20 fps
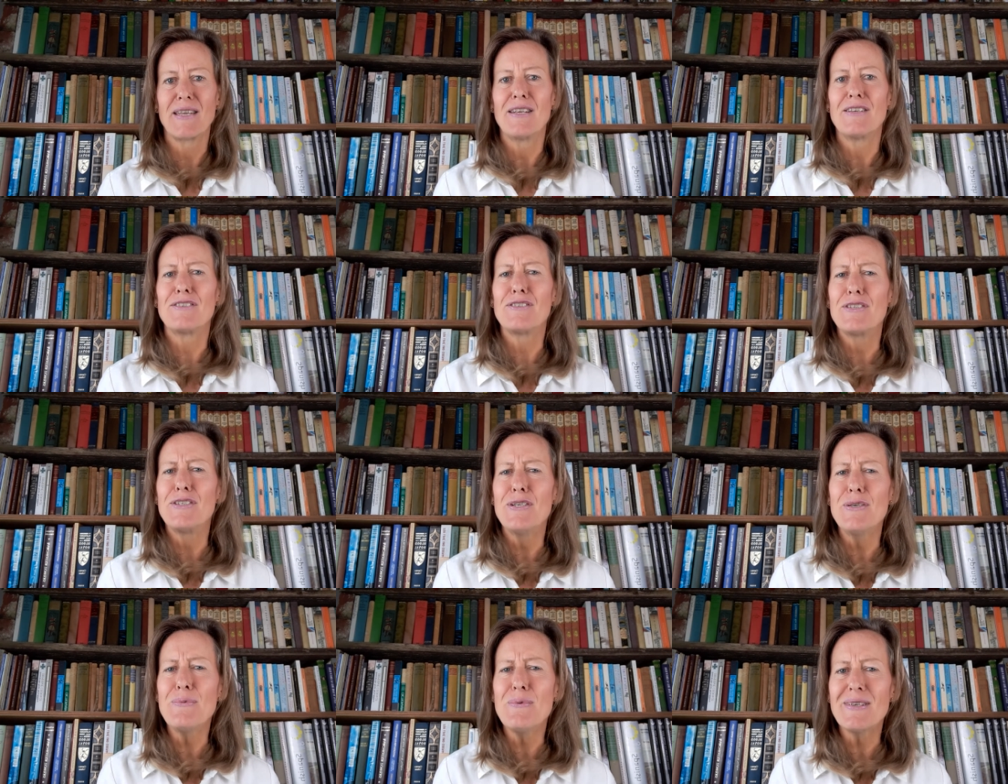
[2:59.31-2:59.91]
Do
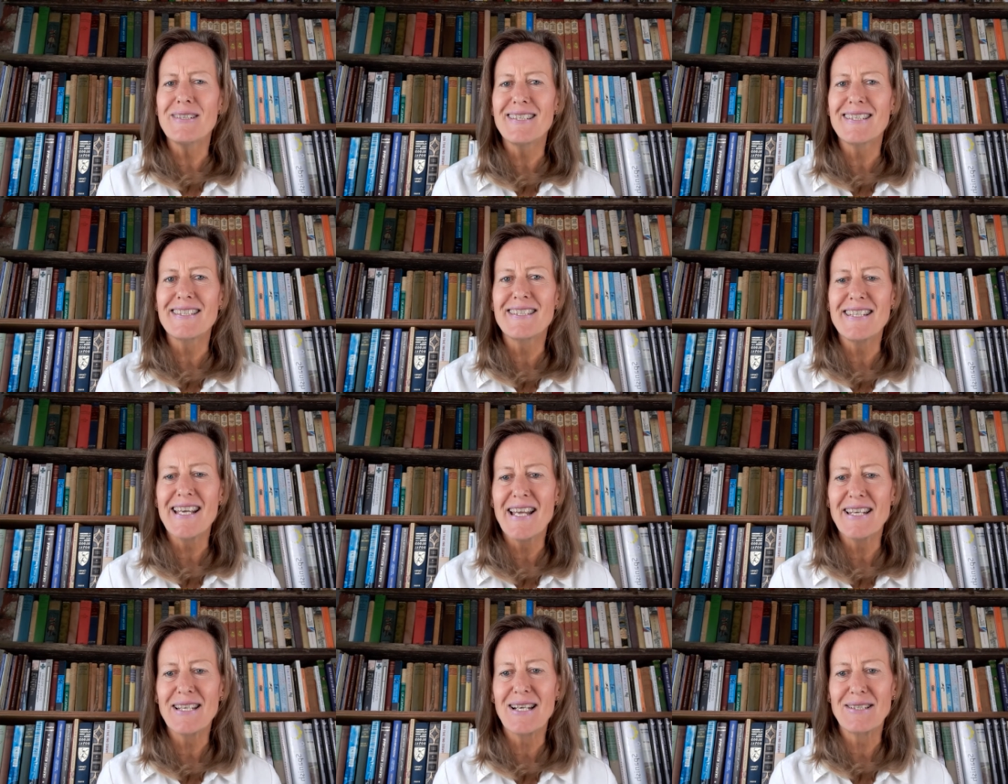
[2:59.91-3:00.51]
you want to
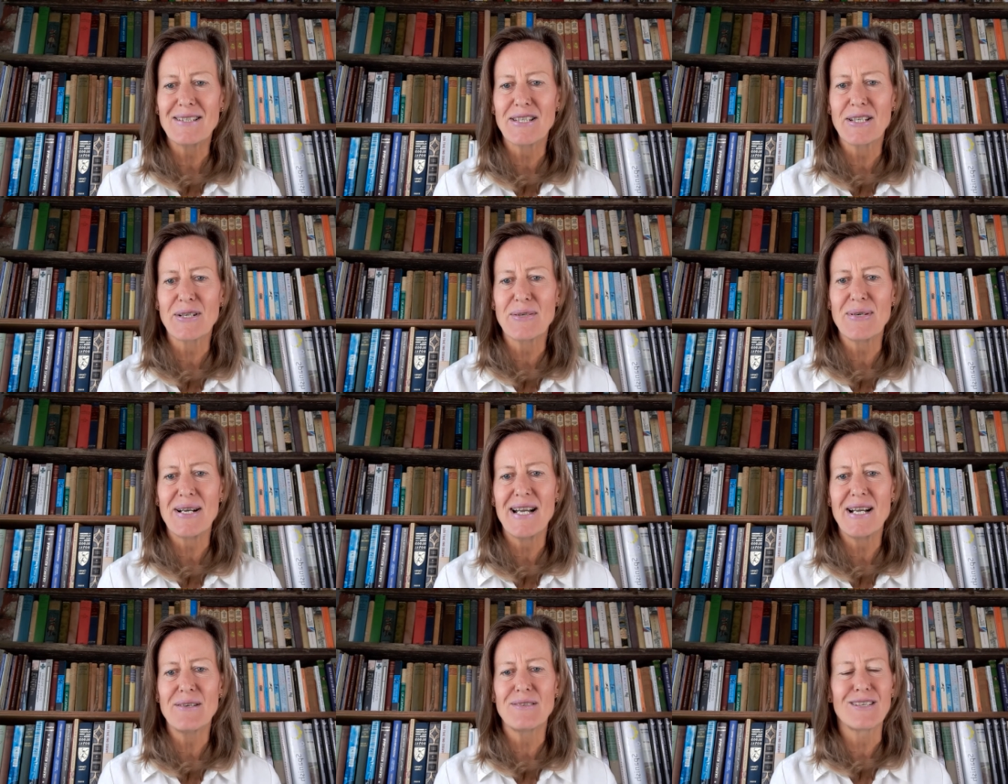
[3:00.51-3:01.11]
stand out to the
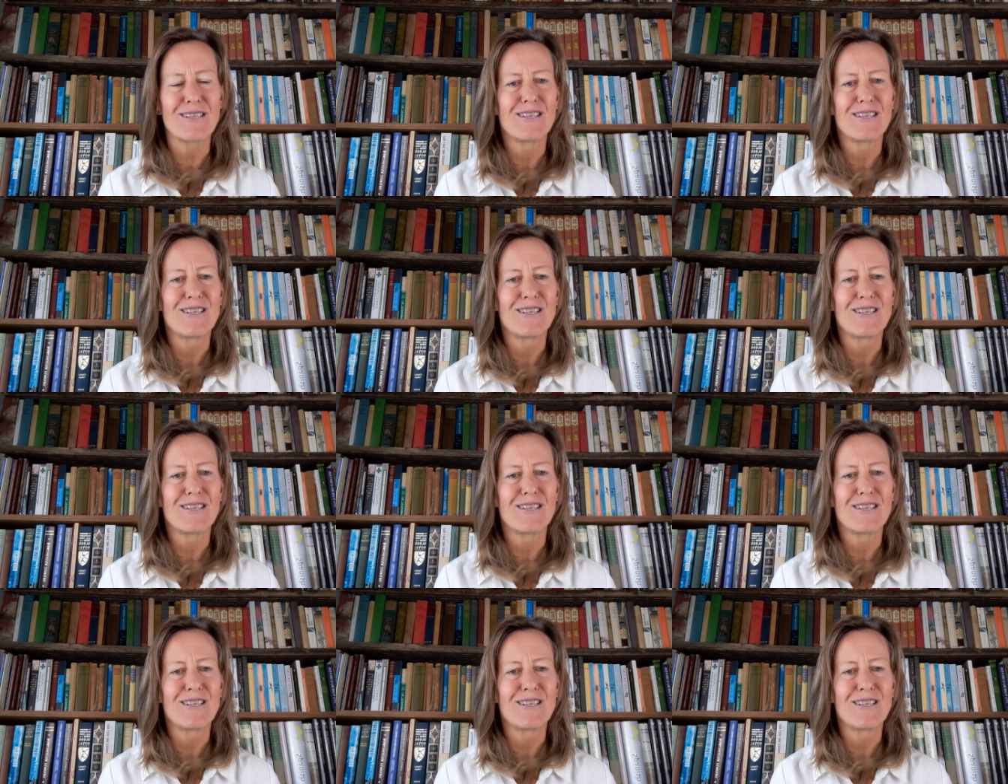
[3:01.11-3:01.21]
crowd?